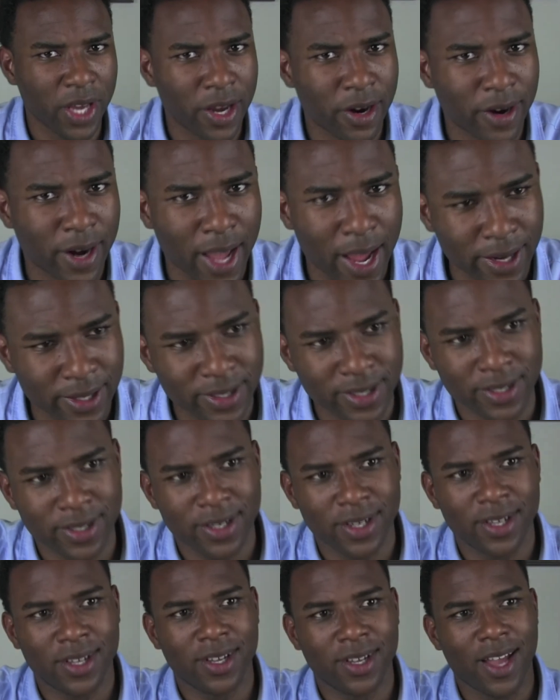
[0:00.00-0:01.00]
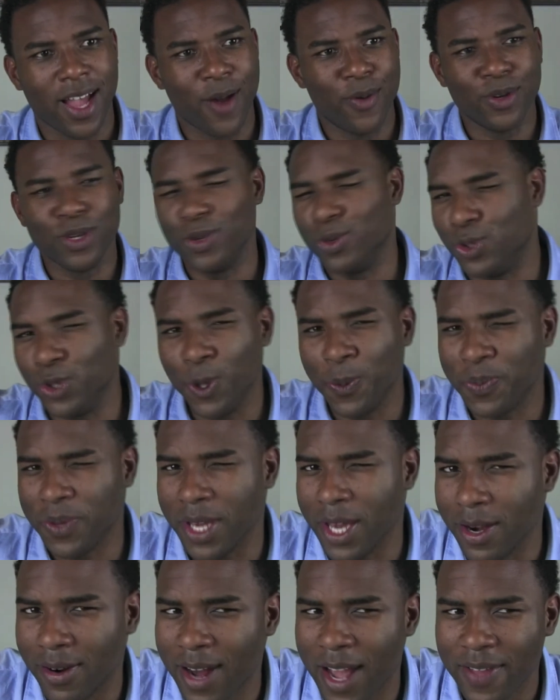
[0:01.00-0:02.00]
the internet, and when you dupe
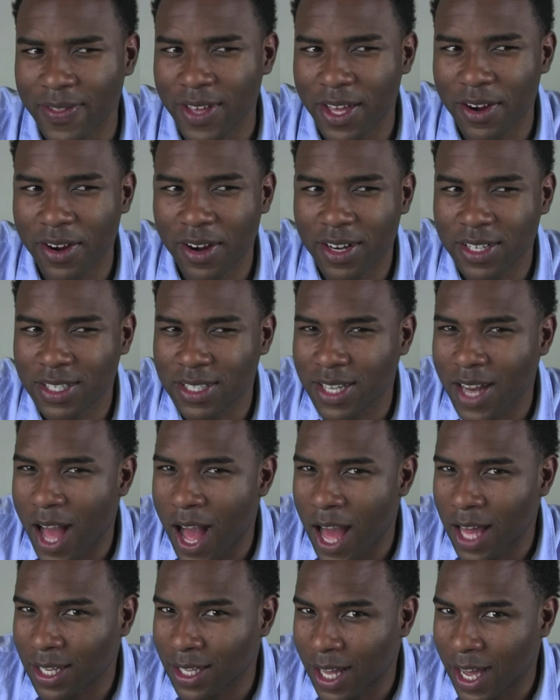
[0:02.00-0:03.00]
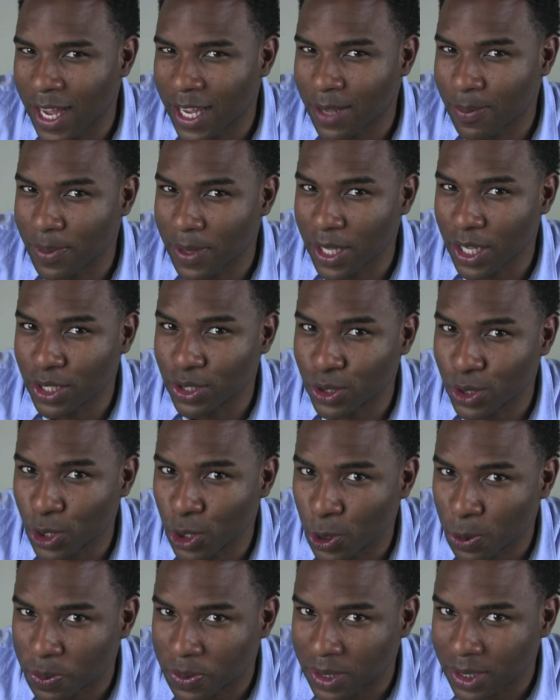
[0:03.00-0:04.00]
the internet, the internet is not like being
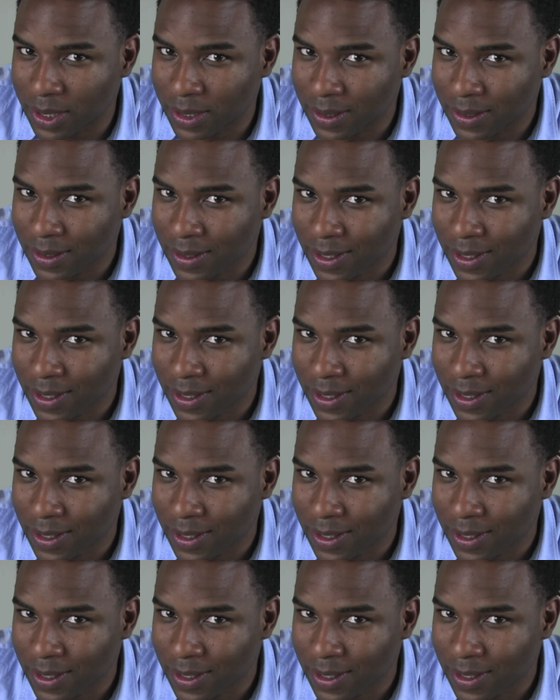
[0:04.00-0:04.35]
duped.